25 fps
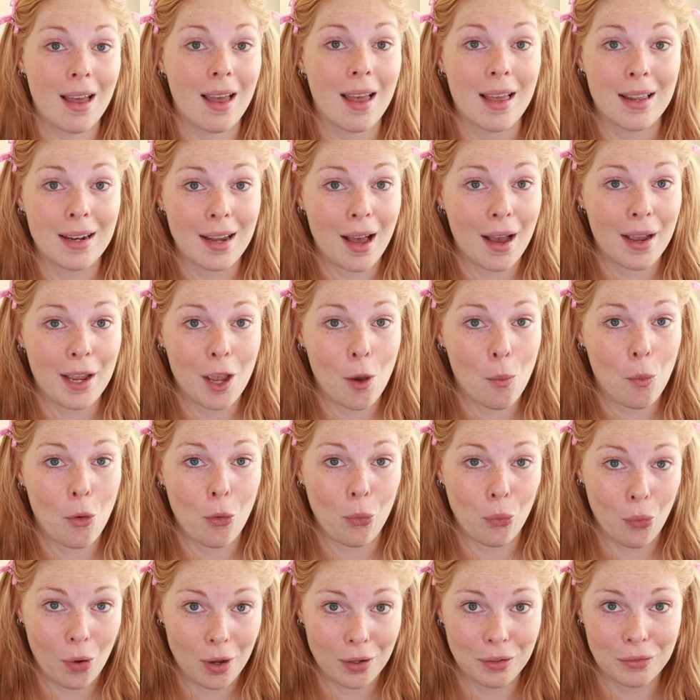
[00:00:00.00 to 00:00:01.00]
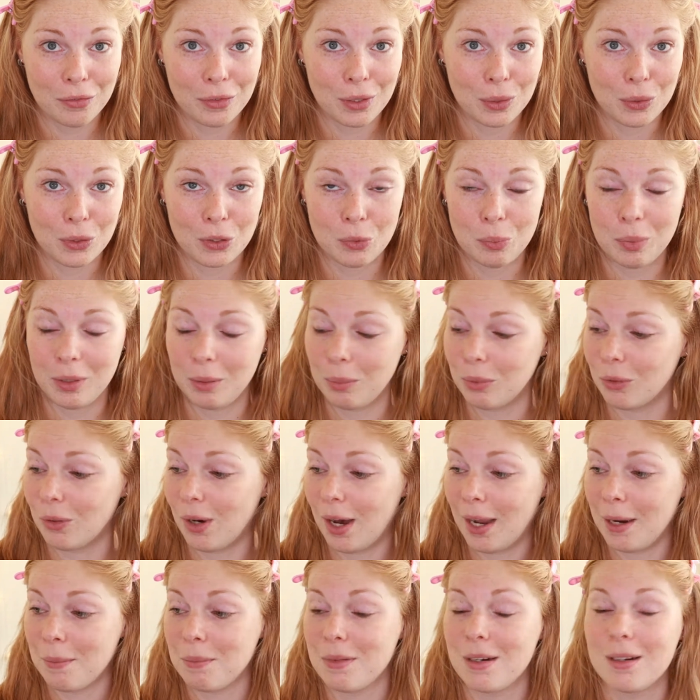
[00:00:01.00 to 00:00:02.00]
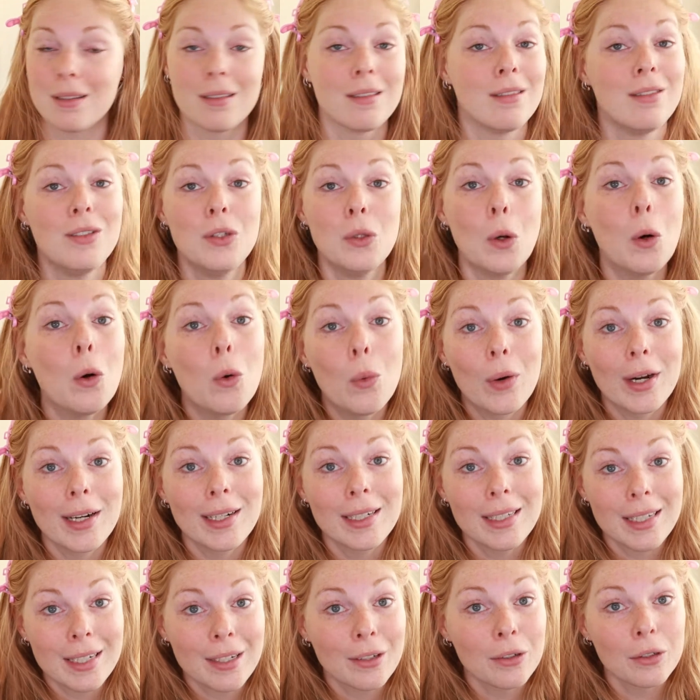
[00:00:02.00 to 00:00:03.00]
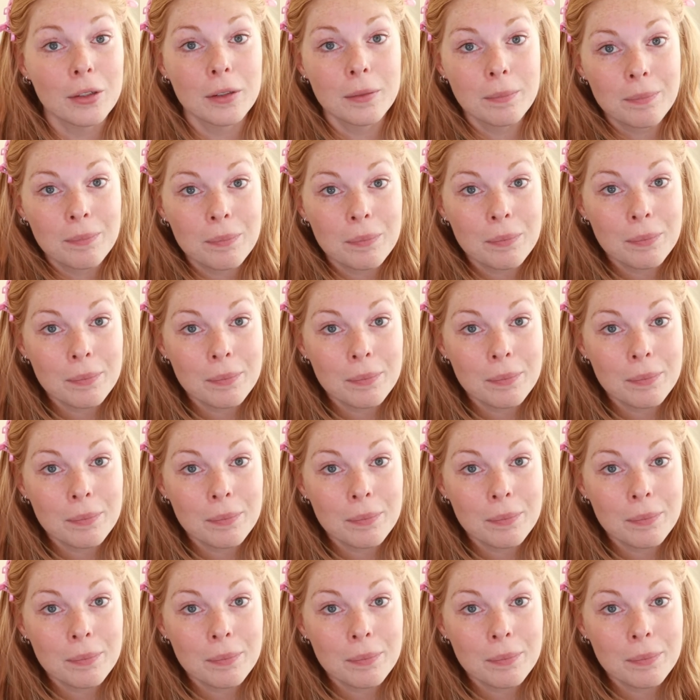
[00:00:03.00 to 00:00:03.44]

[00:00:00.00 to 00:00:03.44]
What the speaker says: and I am one of those people. I'm nowhere near